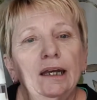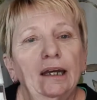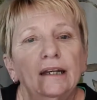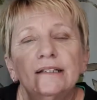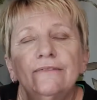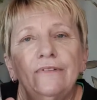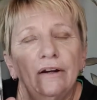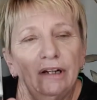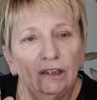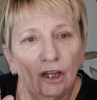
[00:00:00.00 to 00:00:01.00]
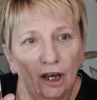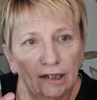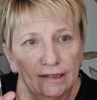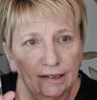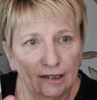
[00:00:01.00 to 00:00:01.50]
It is a very
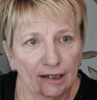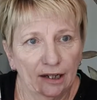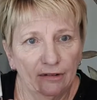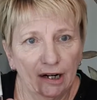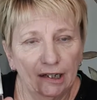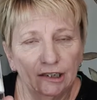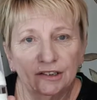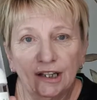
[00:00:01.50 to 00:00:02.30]
light skincare range.